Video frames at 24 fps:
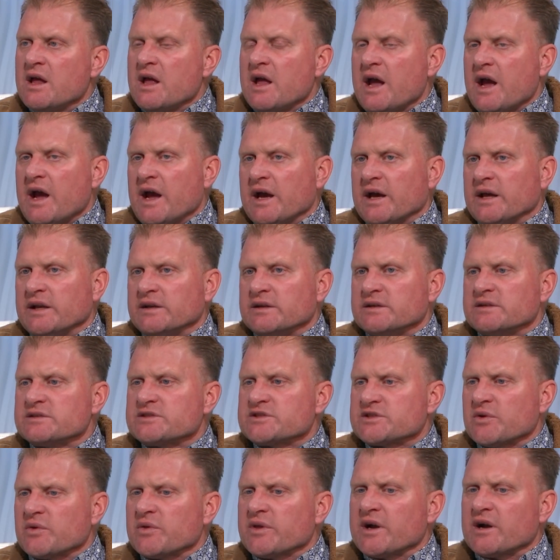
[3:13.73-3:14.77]
And
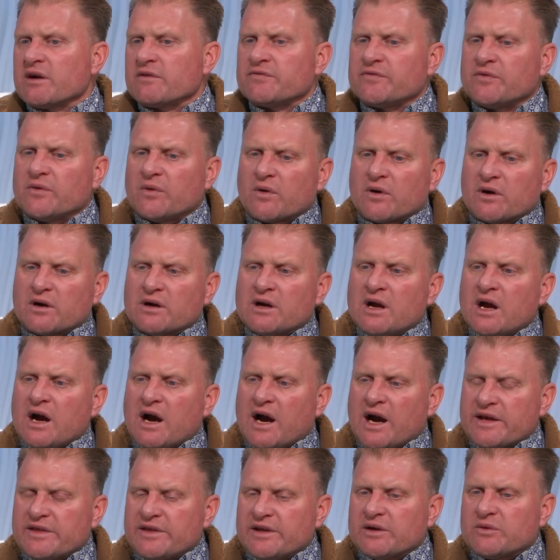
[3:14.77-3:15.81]
so therefore,
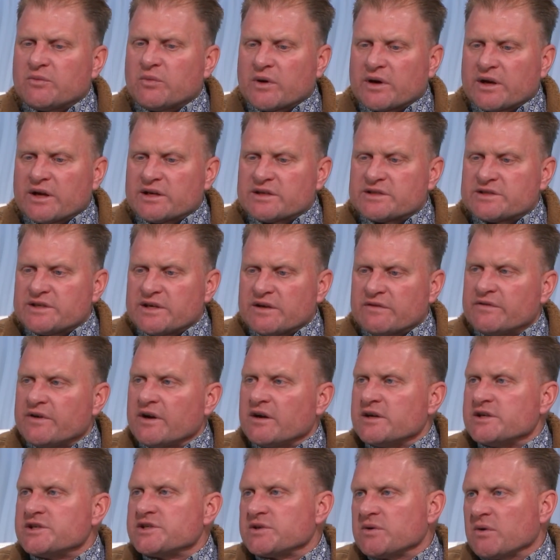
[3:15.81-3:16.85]
I think we're going to see a
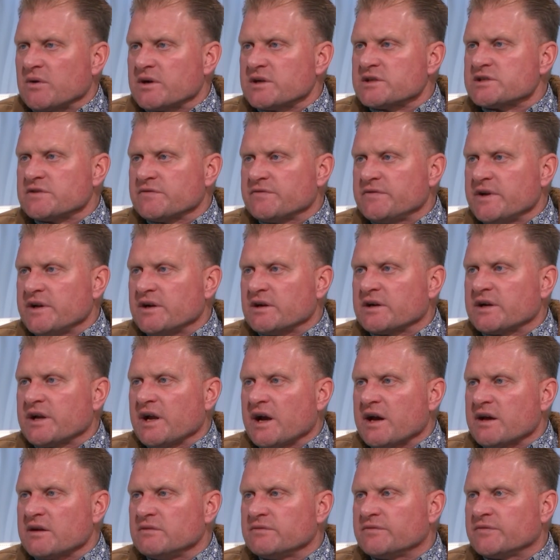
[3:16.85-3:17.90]
very shortage of feeder
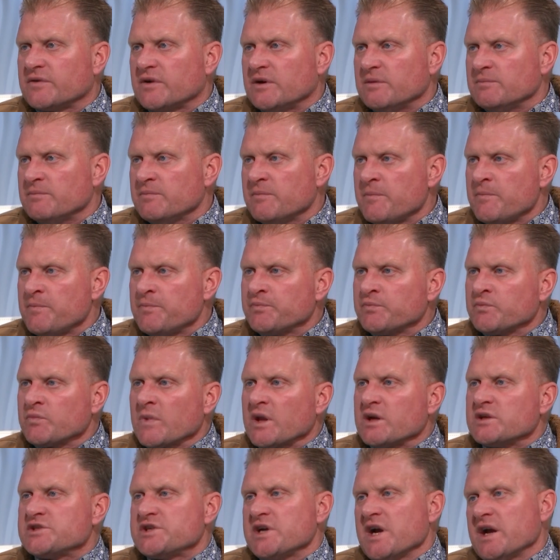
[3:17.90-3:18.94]
cattle from
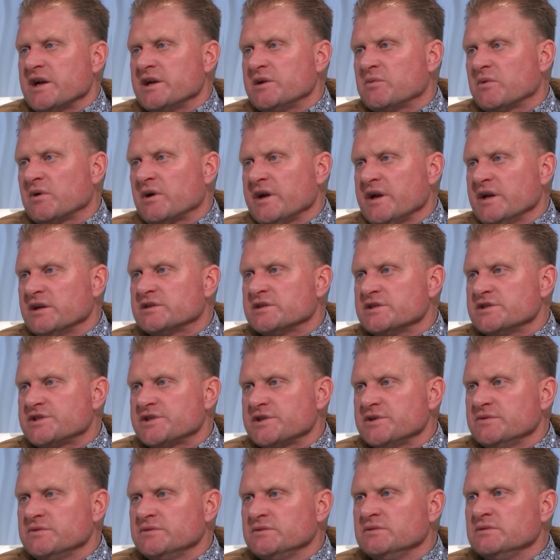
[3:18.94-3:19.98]
January into
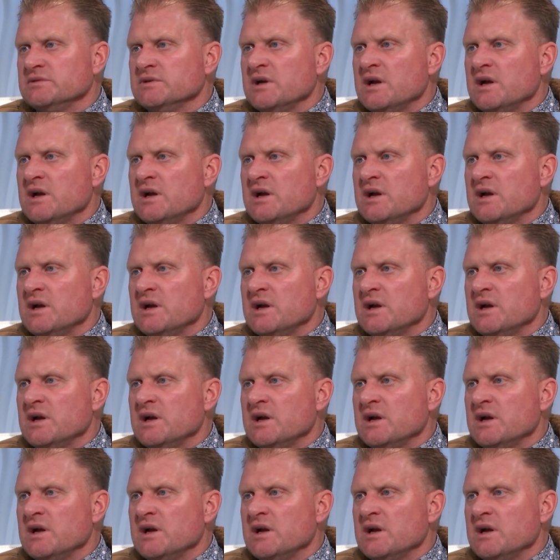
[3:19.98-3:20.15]
June.